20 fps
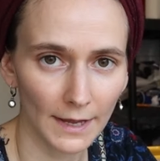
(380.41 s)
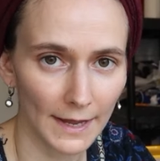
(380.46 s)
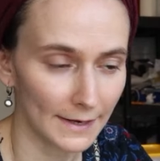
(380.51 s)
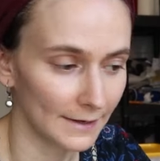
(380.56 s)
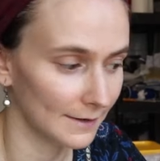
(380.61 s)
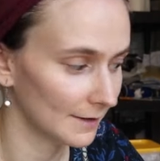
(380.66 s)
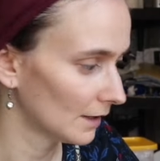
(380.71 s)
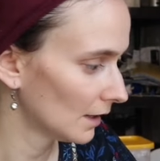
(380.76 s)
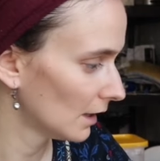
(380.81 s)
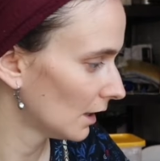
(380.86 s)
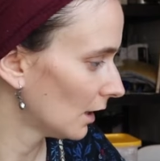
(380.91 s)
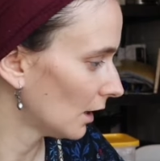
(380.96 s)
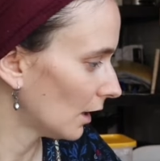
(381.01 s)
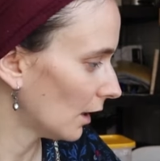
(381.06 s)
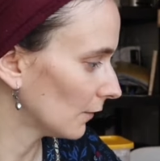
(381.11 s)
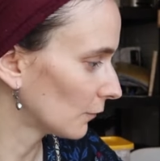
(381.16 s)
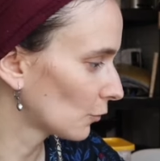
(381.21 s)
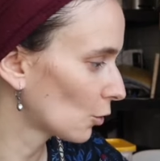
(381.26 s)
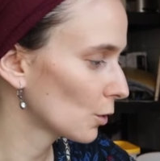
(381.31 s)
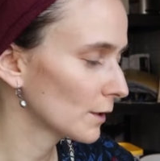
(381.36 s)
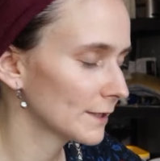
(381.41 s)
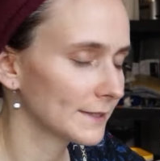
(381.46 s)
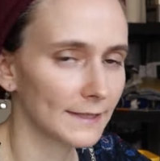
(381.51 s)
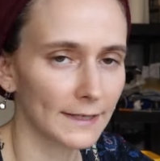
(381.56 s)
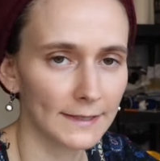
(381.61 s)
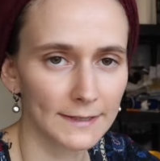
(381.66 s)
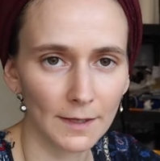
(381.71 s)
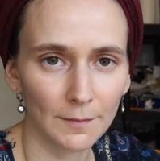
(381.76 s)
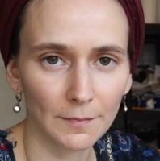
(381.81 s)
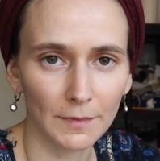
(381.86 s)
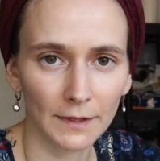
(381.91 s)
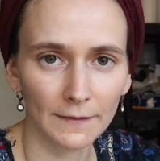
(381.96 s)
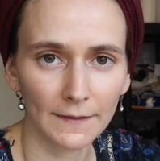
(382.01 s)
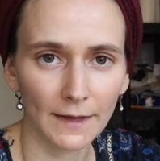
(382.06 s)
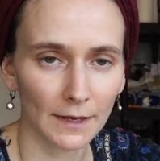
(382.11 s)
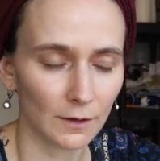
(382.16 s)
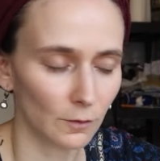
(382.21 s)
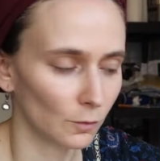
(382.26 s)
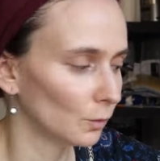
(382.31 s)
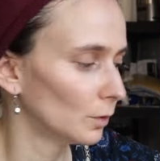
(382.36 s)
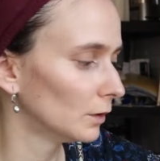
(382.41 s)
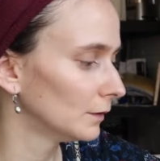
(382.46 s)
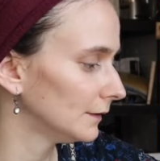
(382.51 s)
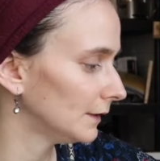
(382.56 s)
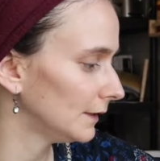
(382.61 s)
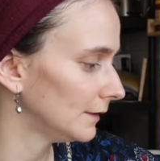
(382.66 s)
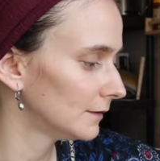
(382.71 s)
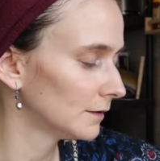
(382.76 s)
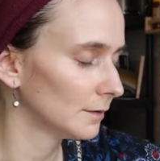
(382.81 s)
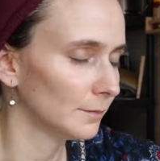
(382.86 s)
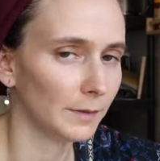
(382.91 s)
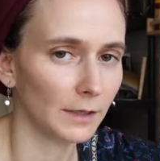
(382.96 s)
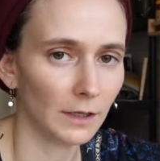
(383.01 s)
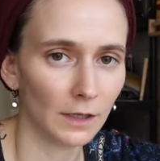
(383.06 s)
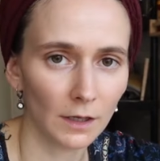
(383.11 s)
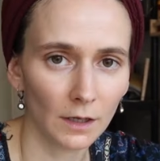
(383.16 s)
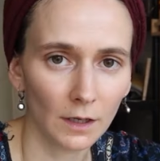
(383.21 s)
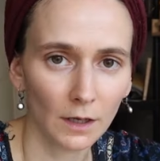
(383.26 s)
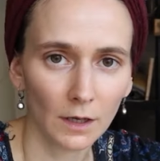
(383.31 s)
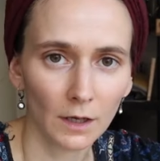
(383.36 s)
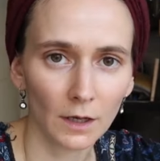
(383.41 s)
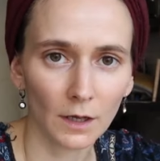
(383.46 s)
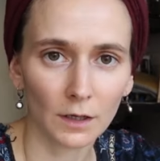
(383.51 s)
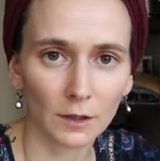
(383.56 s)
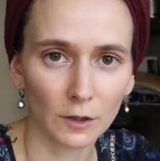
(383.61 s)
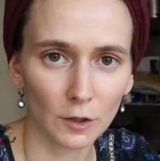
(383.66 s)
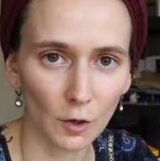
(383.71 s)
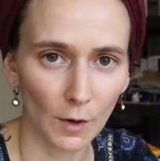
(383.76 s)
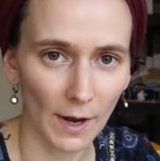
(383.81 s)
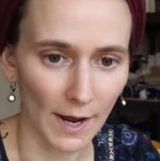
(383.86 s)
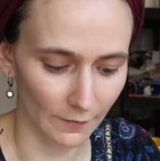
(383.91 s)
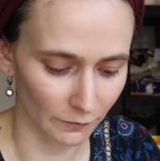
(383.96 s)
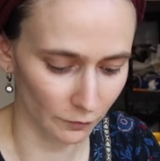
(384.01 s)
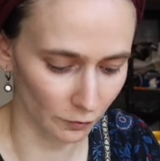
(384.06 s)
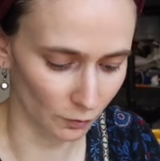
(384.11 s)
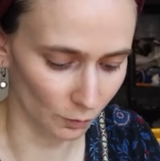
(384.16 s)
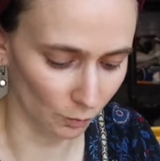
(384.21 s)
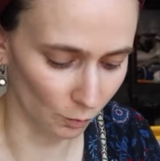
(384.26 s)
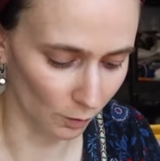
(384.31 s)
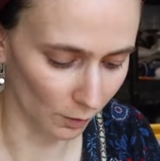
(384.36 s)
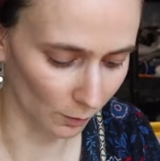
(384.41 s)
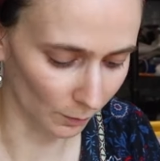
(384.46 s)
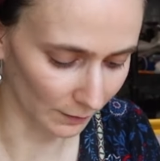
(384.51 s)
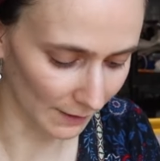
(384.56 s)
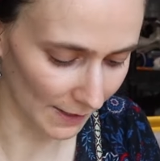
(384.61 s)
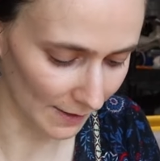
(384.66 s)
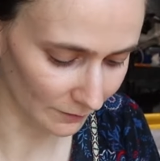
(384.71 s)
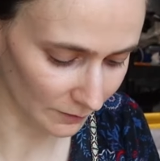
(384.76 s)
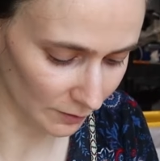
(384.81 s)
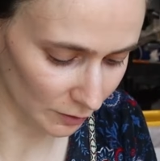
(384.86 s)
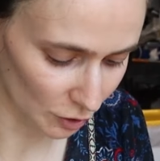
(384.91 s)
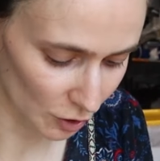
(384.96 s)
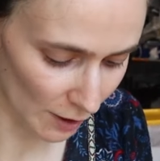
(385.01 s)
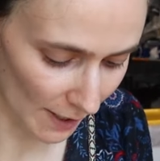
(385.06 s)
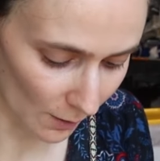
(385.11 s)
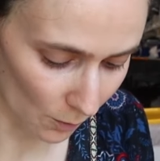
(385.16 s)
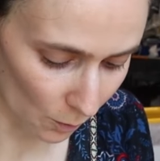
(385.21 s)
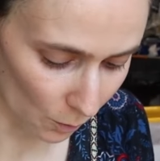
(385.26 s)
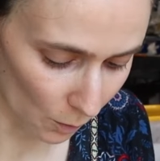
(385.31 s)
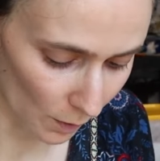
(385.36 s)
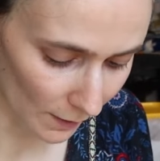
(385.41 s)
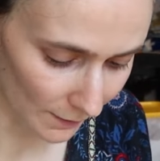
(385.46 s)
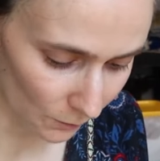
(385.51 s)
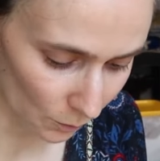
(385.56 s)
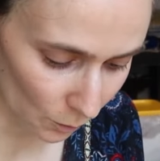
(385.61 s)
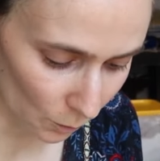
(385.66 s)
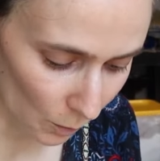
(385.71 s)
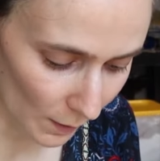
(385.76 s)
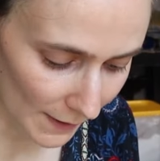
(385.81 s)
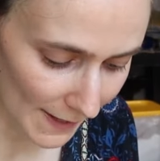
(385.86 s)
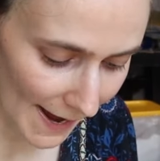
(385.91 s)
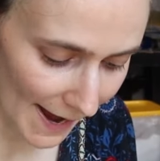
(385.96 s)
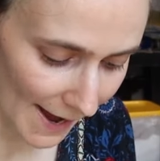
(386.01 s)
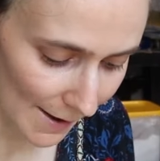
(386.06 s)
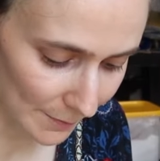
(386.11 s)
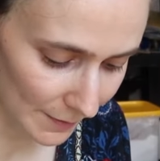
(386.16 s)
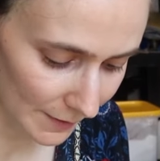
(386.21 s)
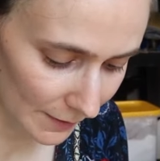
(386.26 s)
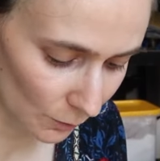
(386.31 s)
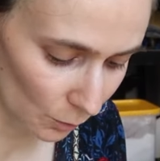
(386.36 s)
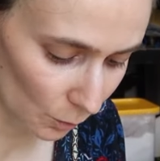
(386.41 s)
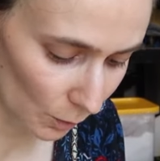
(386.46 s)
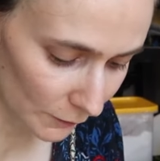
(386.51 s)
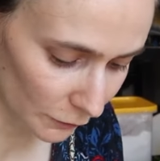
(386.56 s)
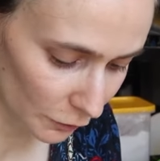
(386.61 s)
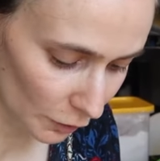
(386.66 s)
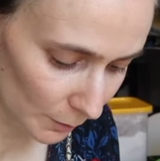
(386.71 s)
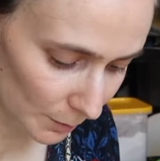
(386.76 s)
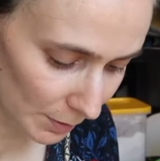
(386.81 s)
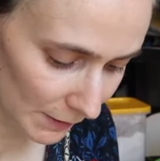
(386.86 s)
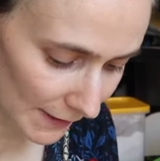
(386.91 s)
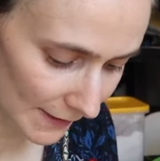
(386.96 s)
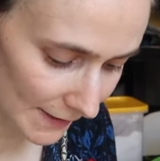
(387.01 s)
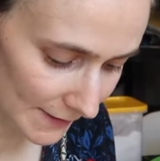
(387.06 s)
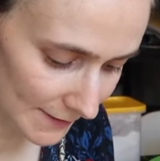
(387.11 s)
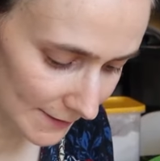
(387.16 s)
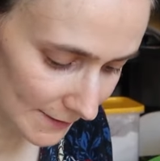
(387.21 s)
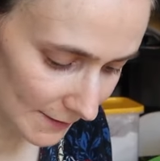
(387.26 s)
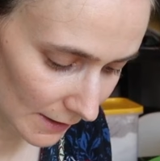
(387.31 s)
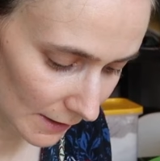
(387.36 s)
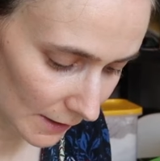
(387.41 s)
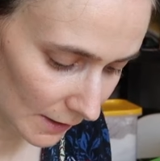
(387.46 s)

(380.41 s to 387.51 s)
And of course, that's something that will need to be, after the war, we'll have to check what happened, what took place.